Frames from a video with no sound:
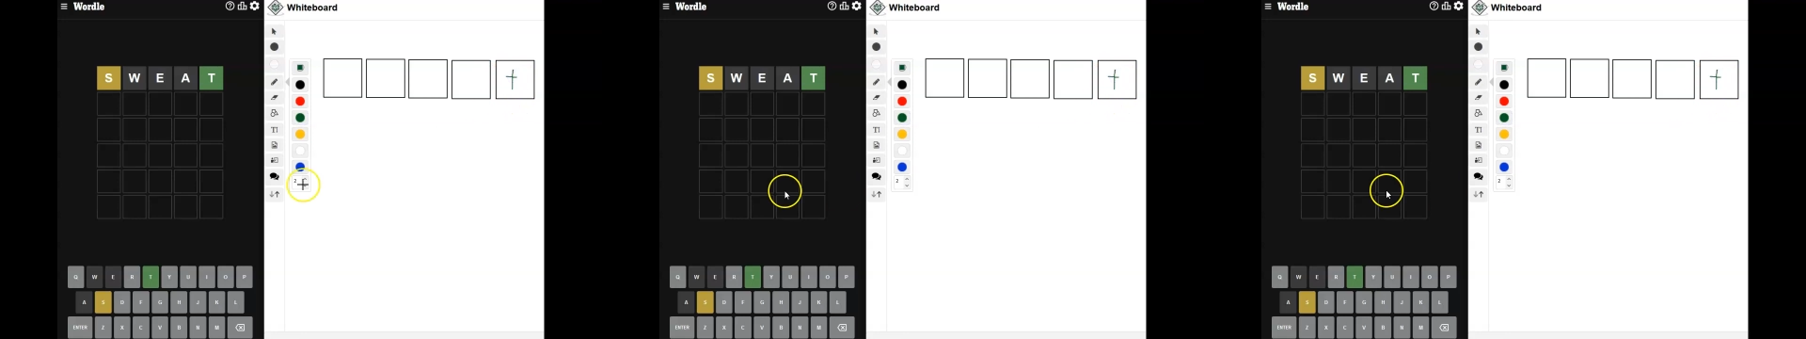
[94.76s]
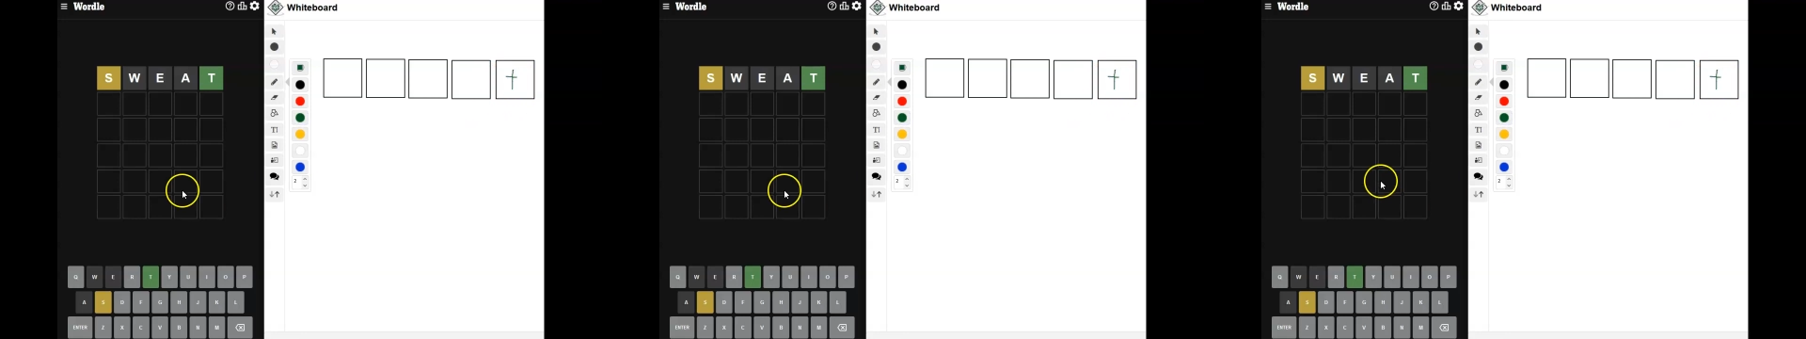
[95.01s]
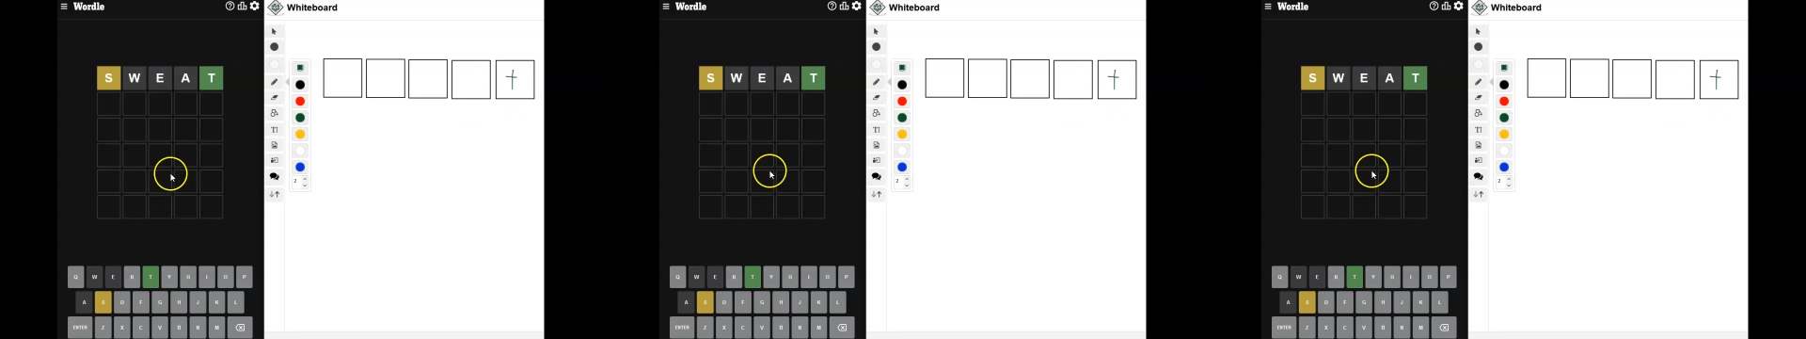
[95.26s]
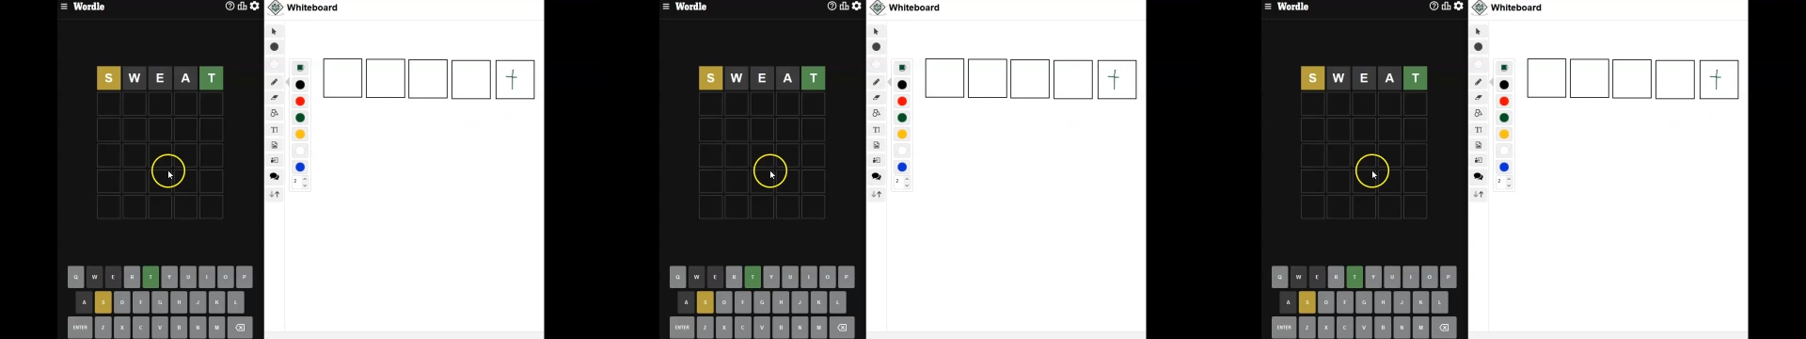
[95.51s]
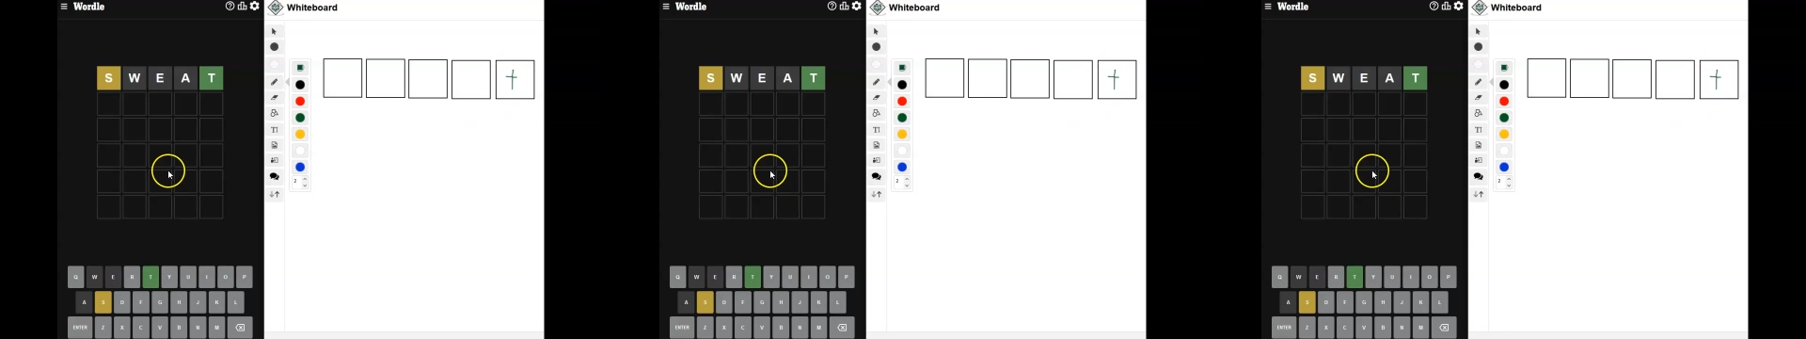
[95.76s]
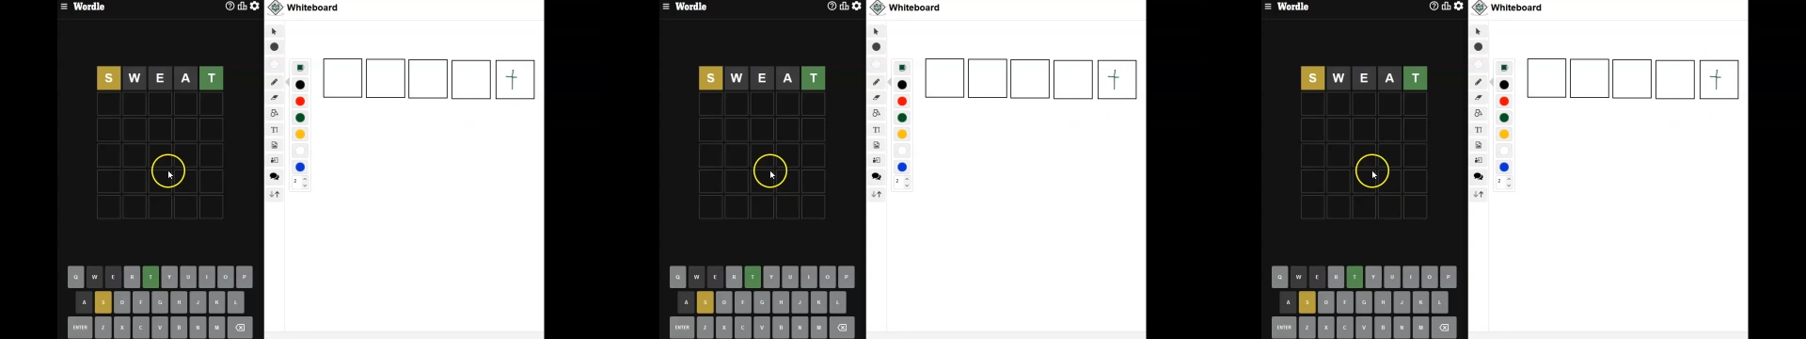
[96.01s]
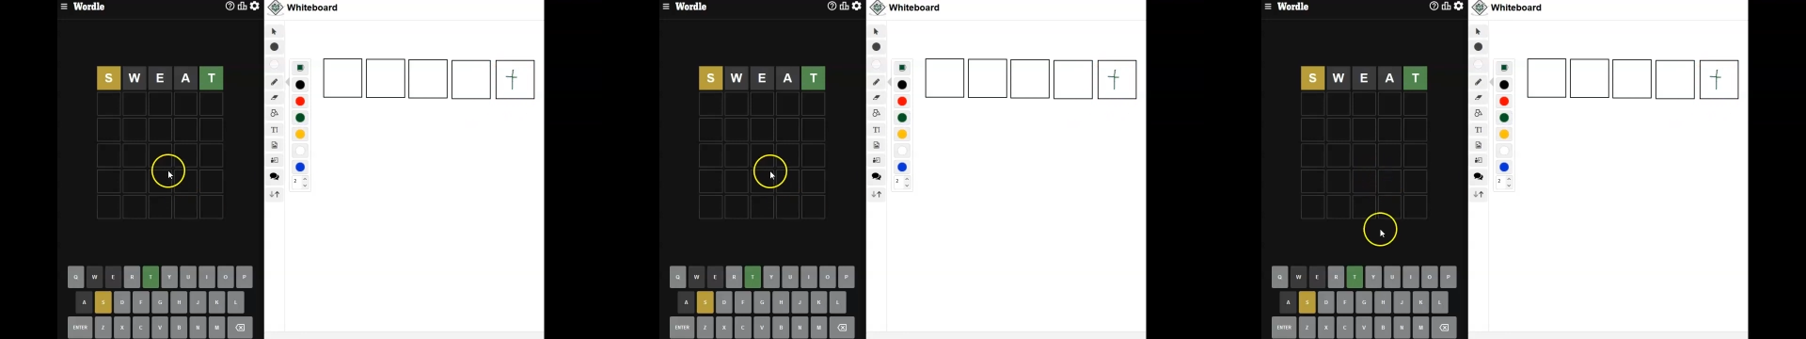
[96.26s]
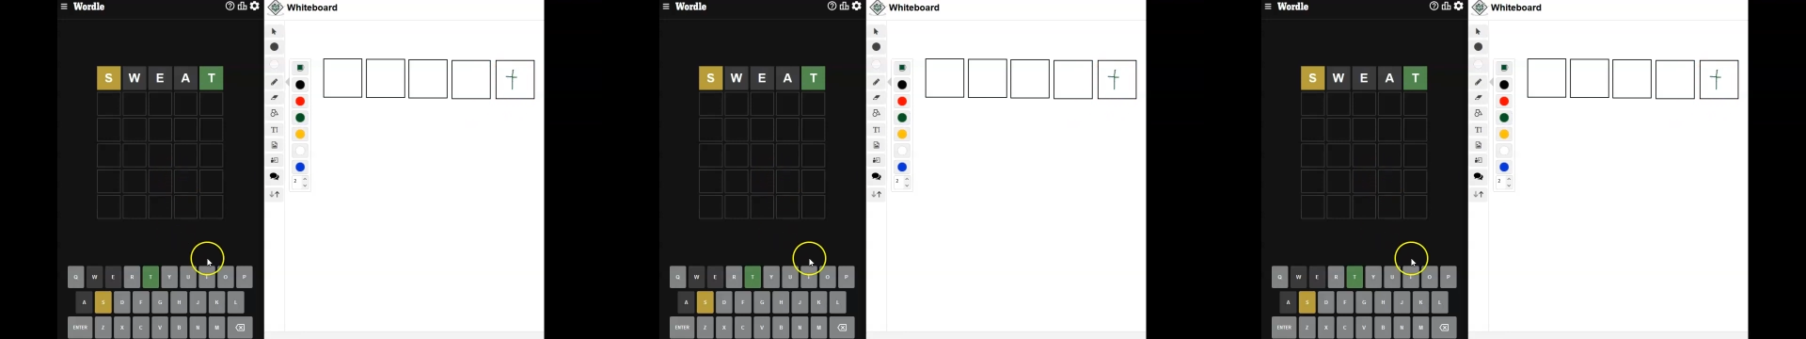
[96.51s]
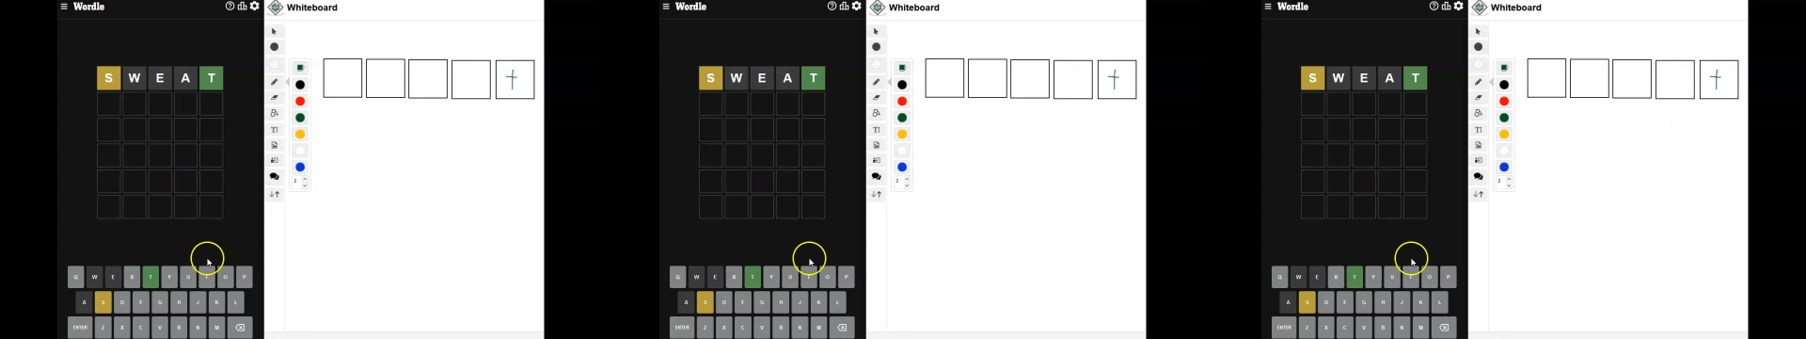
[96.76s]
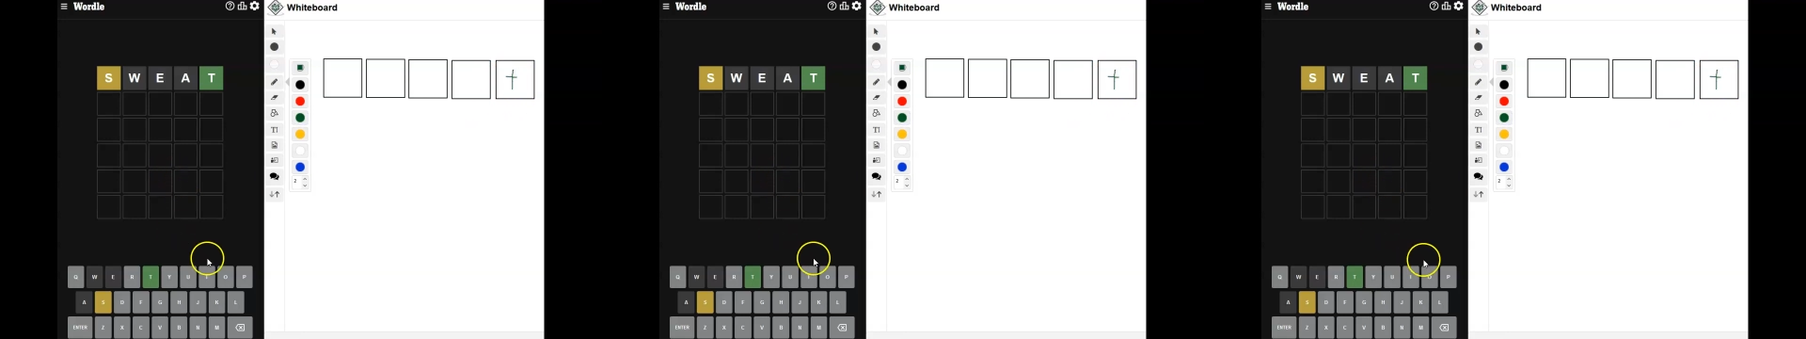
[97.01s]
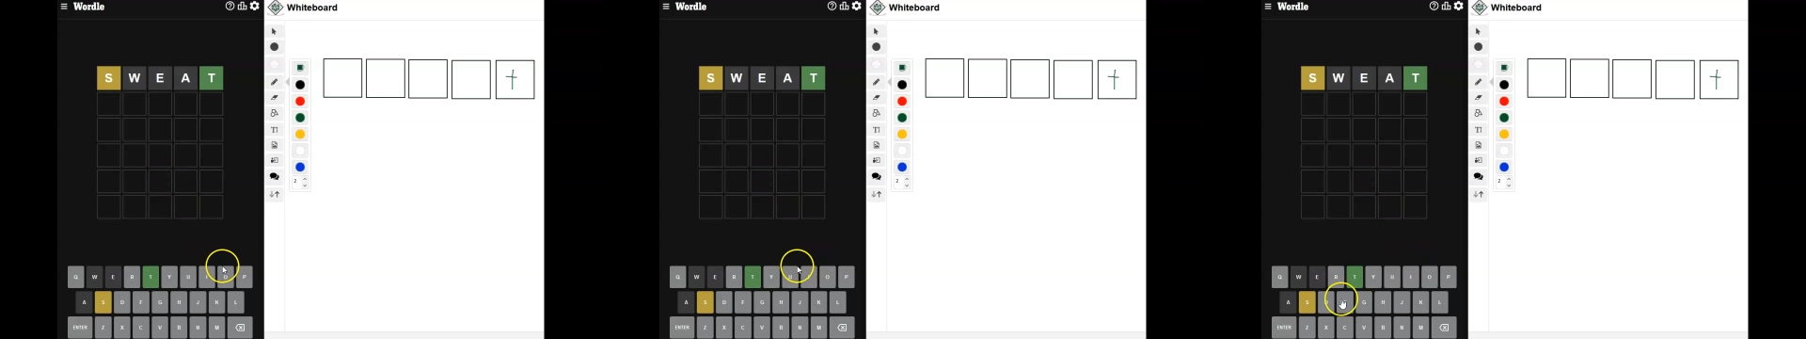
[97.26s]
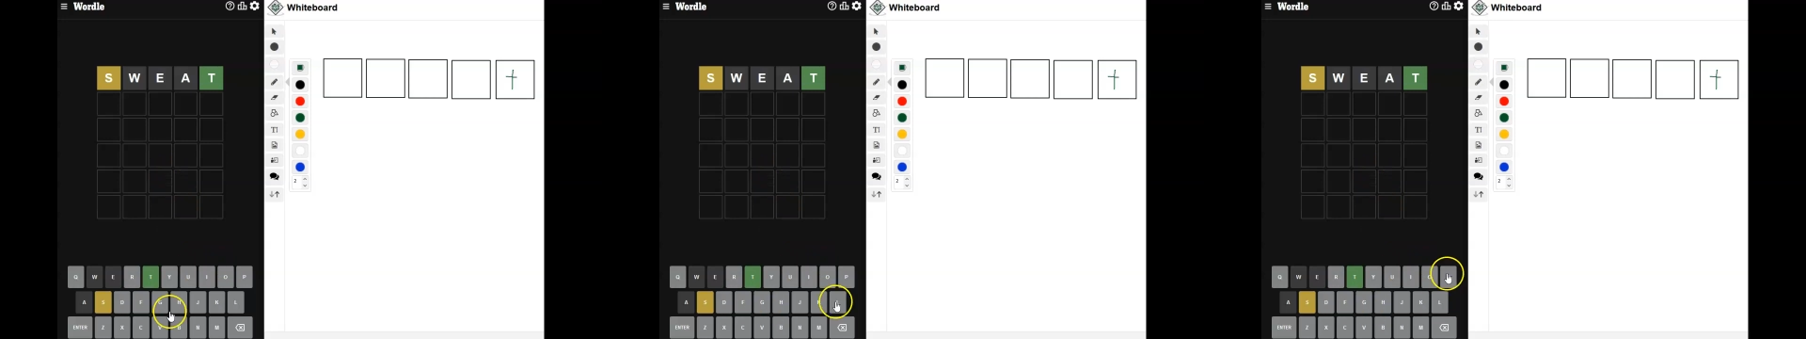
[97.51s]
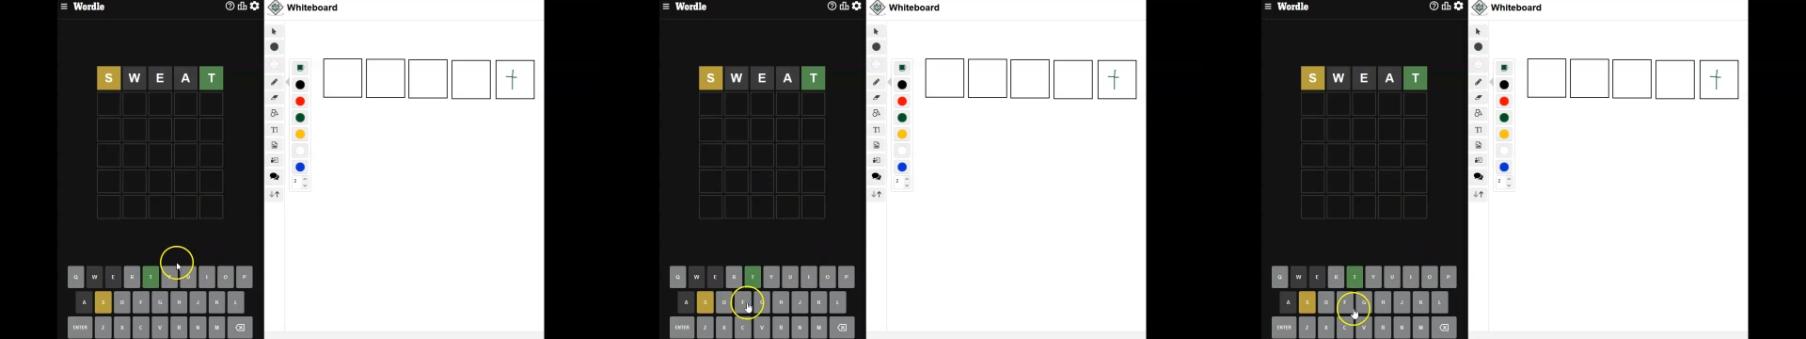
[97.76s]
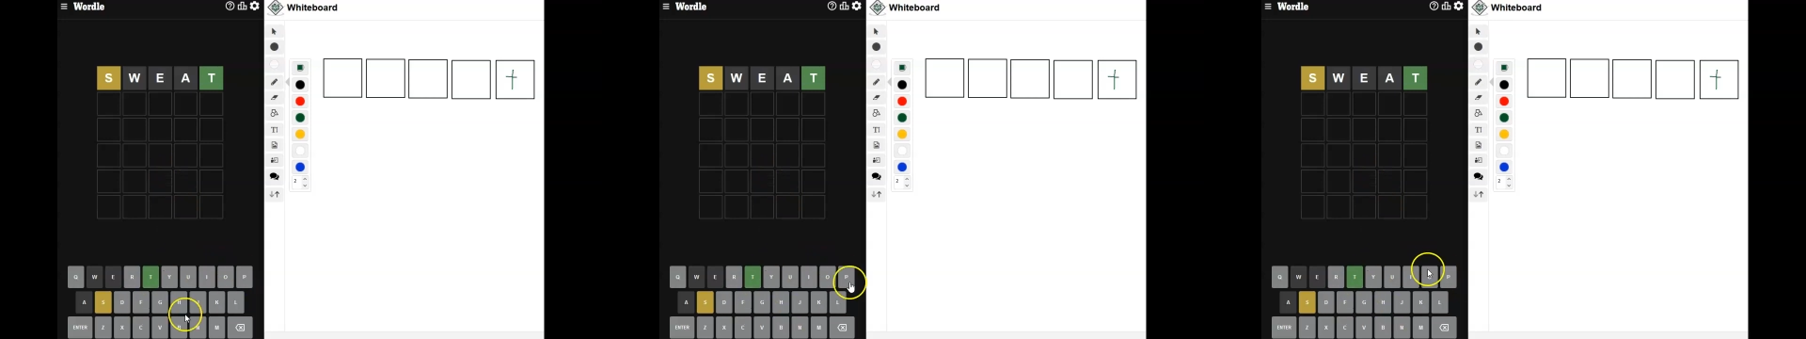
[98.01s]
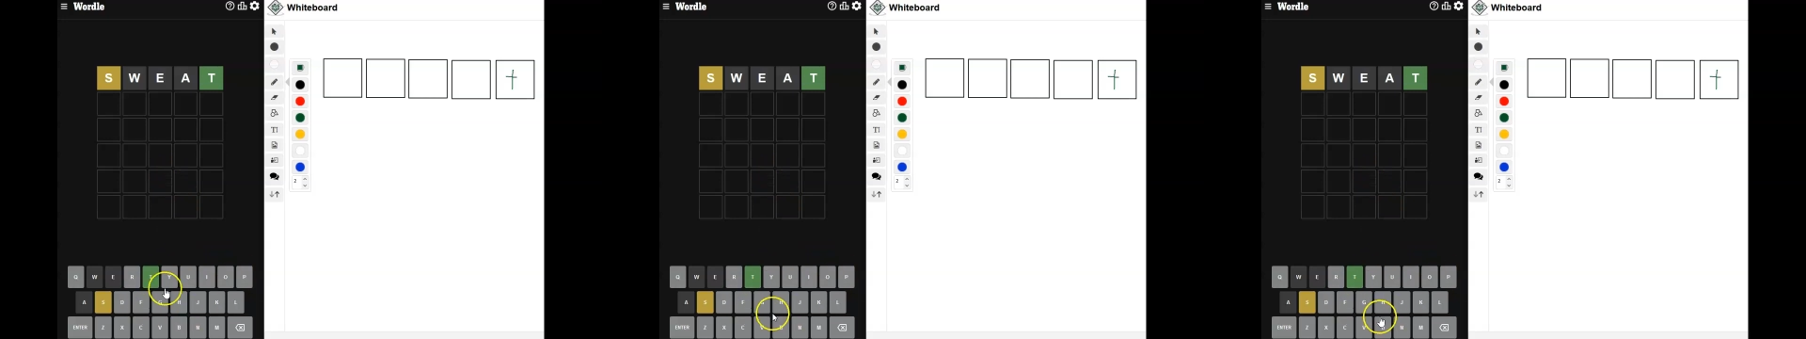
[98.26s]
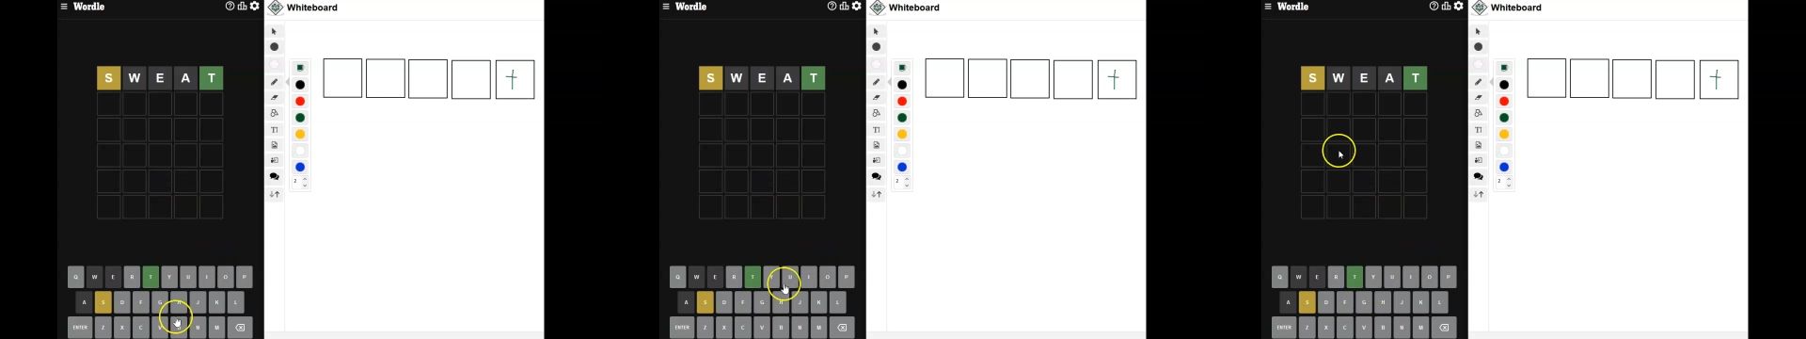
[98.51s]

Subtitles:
[unreadable: no face in view]